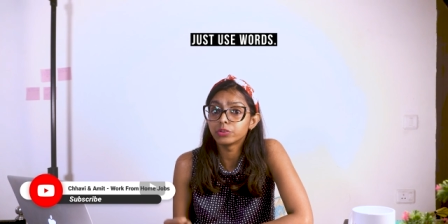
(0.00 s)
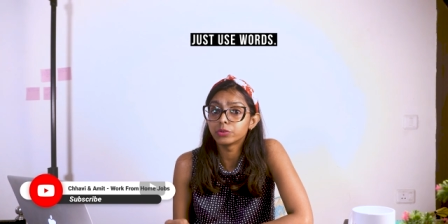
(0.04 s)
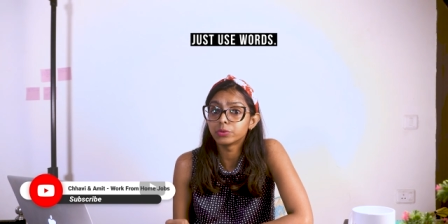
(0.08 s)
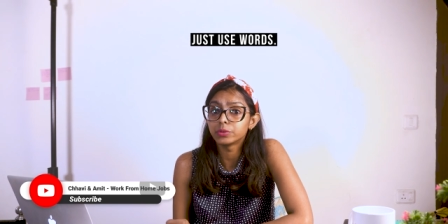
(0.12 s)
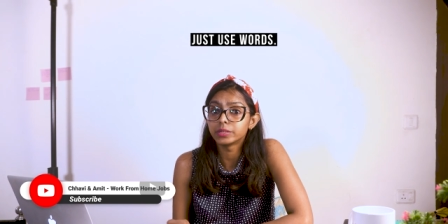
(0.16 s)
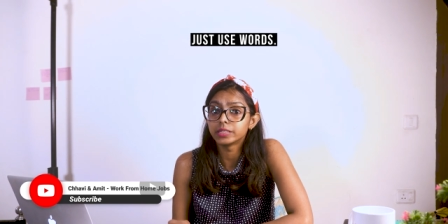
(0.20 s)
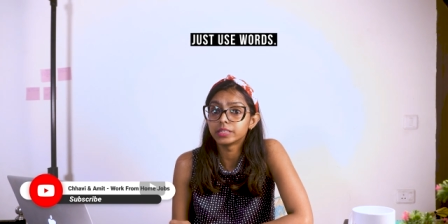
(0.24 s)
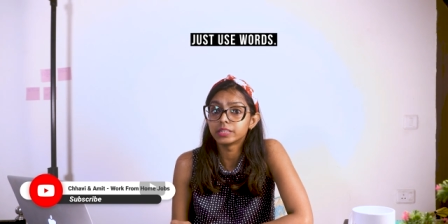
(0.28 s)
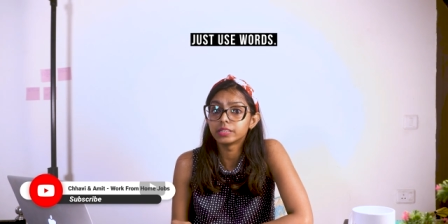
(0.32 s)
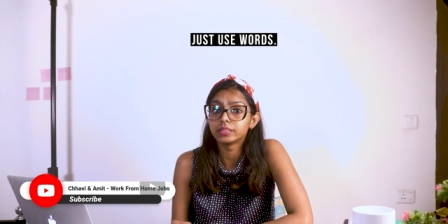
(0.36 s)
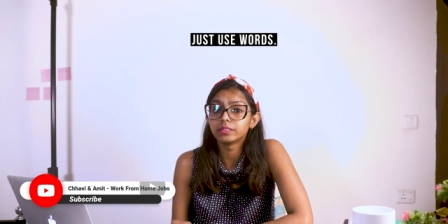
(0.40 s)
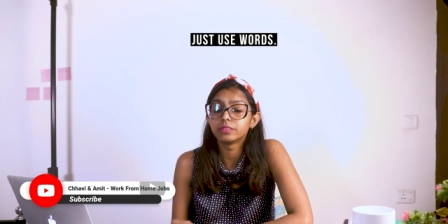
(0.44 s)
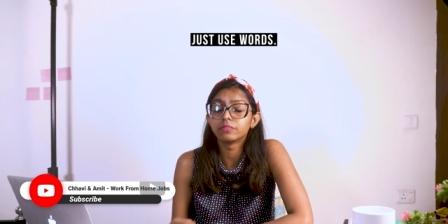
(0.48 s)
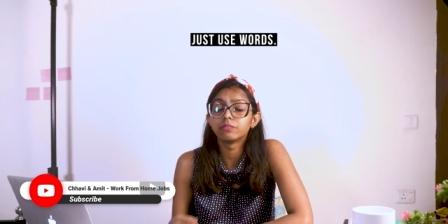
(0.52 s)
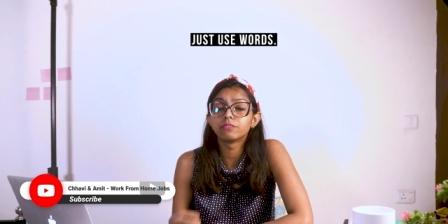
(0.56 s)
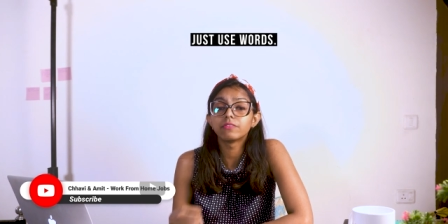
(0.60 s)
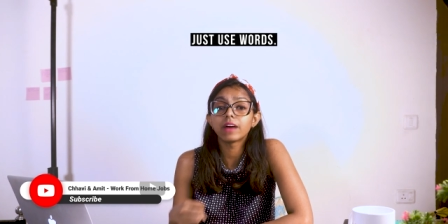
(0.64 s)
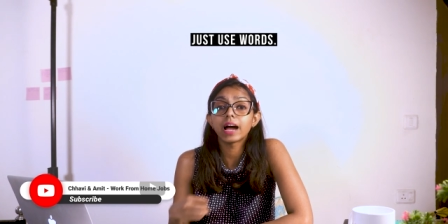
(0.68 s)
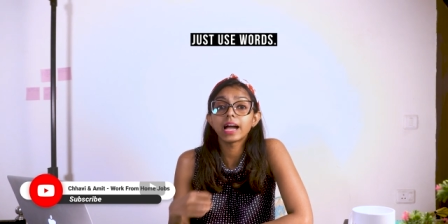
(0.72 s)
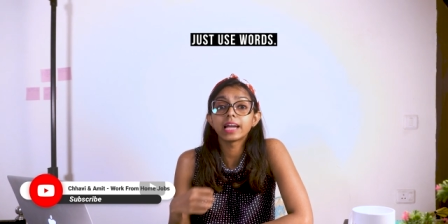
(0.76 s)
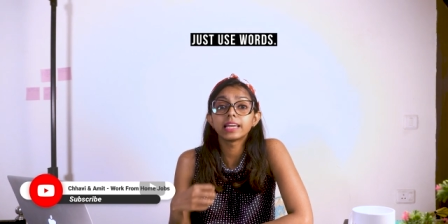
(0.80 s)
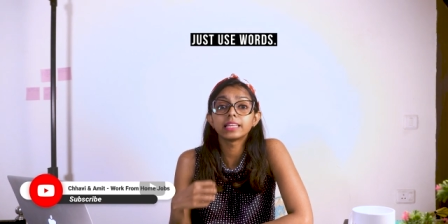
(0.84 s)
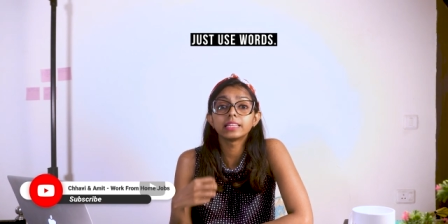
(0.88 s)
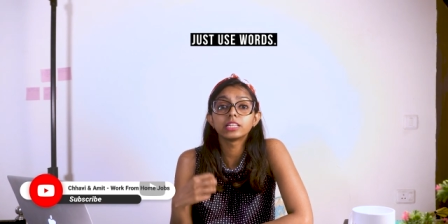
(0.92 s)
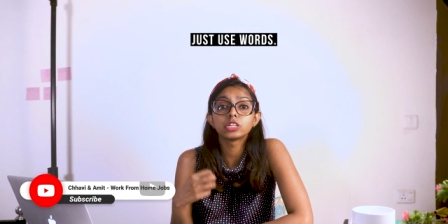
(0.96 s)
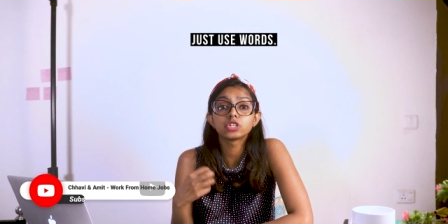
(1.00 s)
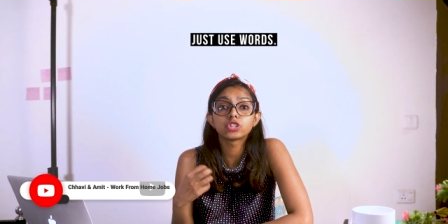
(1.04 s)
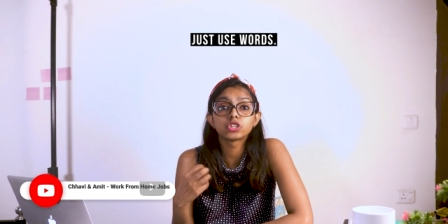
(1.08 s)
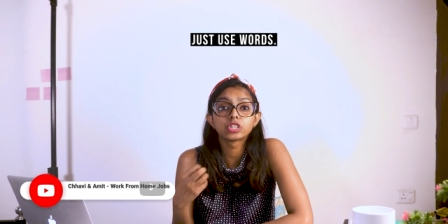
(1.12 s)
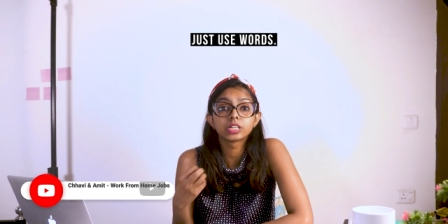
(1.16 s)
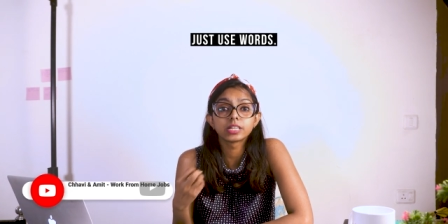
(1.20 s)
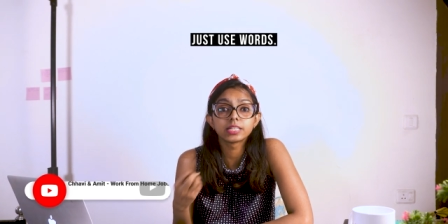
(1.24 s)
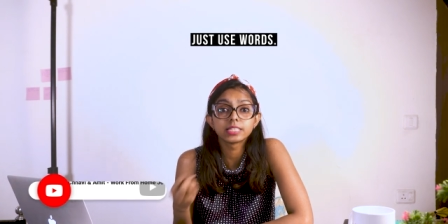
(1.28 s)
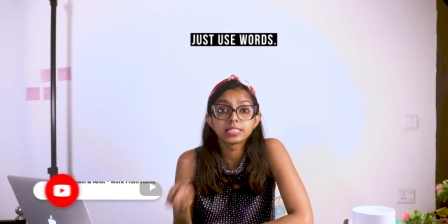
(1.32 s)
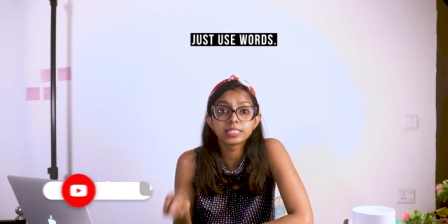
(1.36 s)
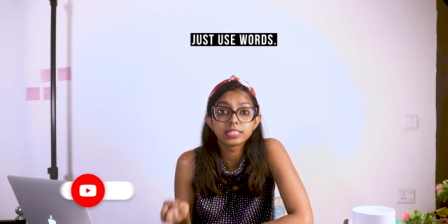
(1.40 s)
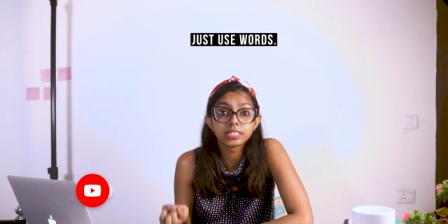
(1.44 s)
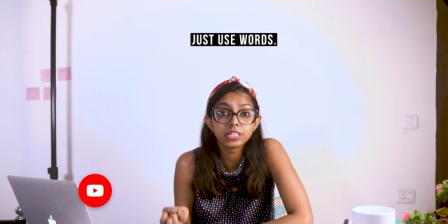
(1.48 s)
you written? Why they should
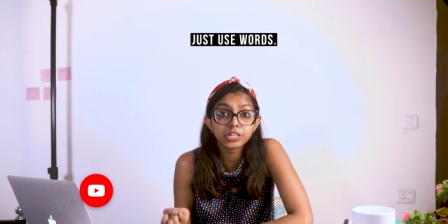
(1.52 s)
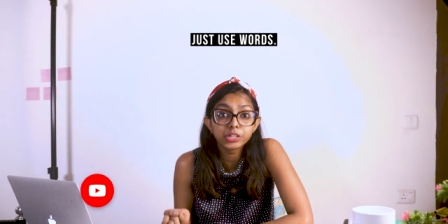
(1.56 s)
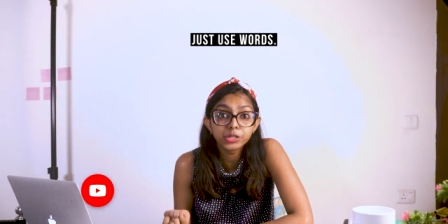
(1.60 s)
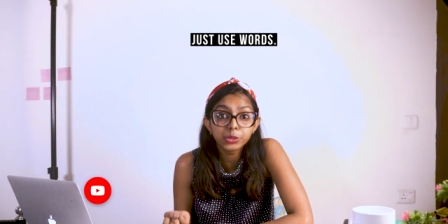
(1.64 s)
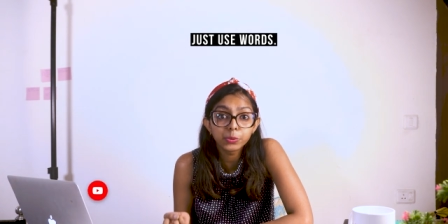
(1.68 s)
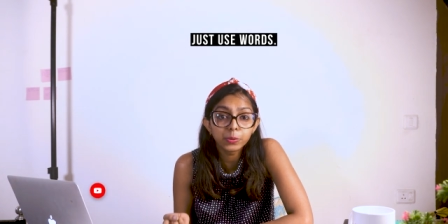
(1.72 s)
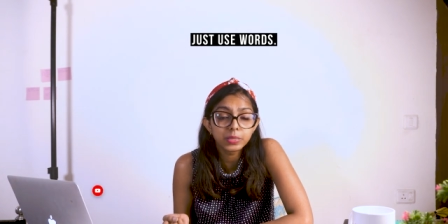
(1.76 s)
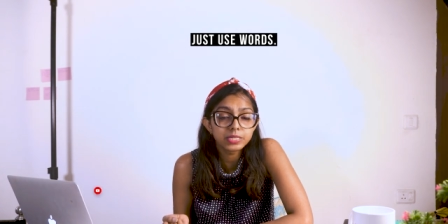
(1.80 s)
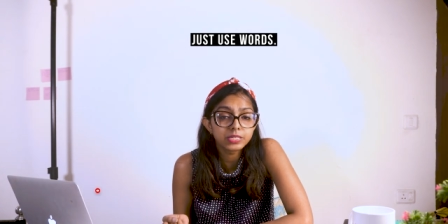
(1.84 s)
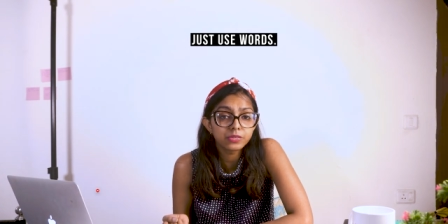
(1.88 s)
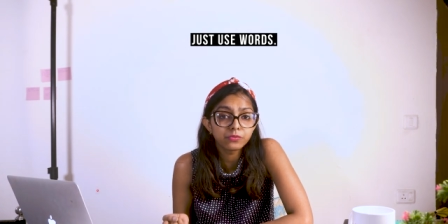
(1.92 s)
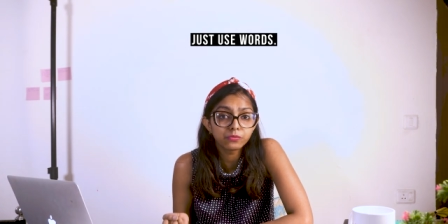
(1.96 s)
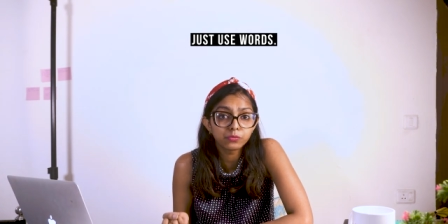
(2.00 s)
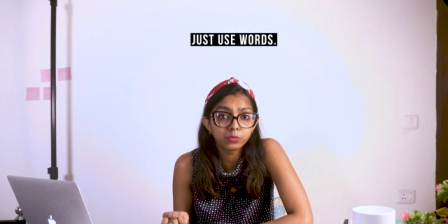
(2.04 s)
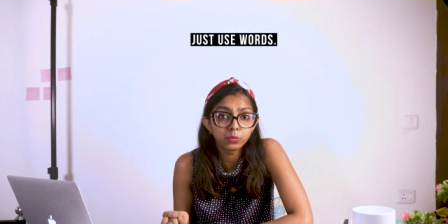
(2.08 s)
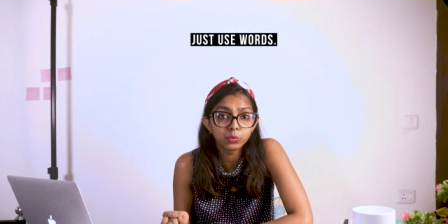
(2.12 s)
consider you as a